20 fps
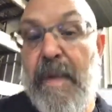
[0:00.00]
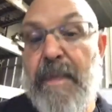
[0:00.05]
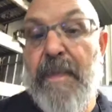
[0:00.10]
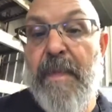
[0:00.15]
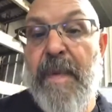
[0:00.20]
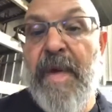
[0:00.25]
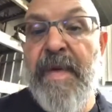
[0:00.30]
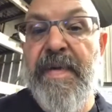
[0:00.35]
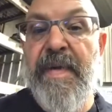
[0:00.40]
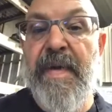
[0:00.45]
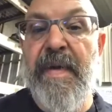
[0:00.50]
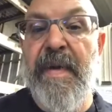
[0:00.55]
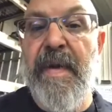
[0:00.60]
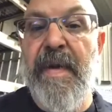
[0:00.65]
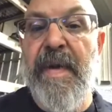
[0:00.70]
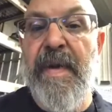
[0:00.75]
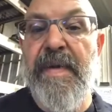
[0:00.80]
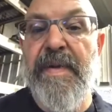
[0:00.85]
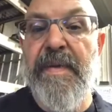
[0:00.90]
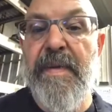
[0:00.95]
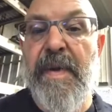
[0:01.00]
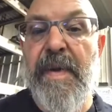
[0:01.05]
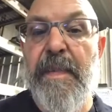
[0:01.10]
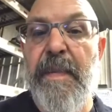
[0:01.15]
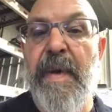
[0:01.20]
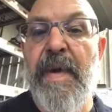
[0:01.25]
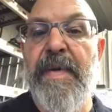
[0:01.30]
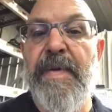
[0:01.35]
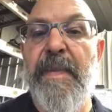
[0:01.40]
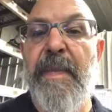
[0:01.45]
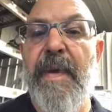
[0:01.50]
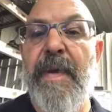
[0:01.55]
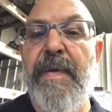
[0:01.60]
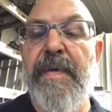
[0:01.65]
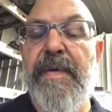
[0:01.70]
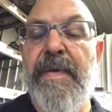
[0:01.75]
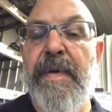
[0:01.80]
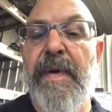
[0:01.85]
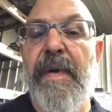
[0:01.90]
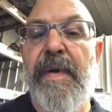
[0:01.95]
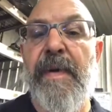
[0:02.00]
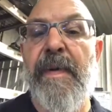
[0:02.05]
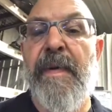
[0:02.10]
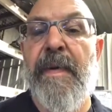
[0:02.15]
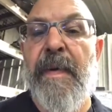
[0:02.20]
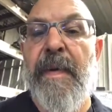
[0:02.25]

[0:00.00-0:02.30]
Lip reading: basically his replacement. So